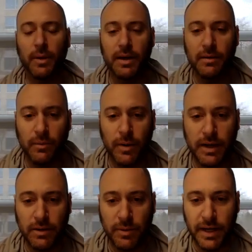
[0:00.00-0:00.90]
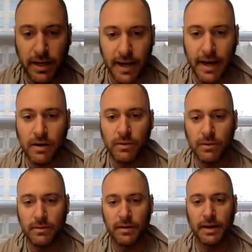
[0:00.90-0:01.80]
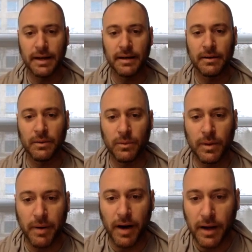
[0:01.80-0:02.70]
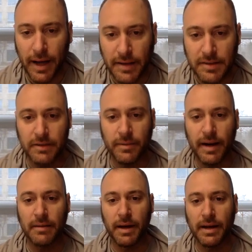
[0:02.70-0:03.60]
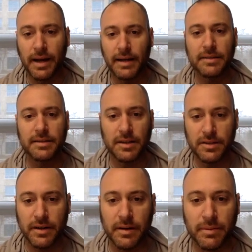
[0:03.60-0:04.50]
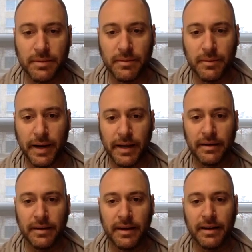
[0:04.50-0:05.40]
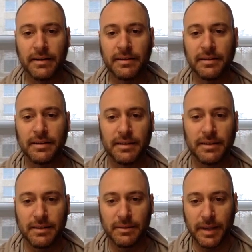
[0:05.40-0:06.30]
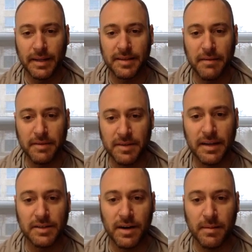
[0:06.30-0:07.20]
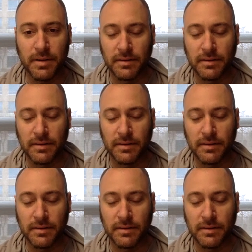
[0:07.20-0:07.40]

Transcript: What are you reading now? What podcasts do you recommend? How do you stay sharp when it's tough to stay sharp?